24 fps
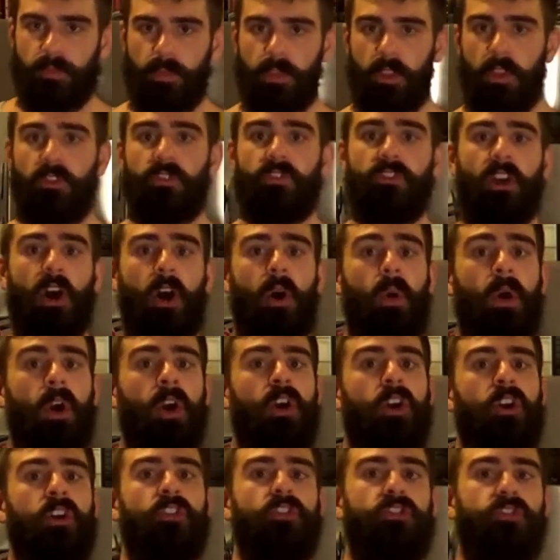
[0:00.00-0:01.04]
So,
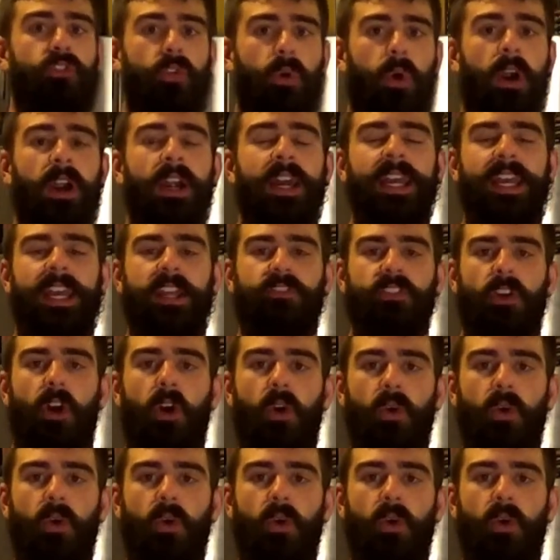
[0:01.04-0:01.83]
sure, it's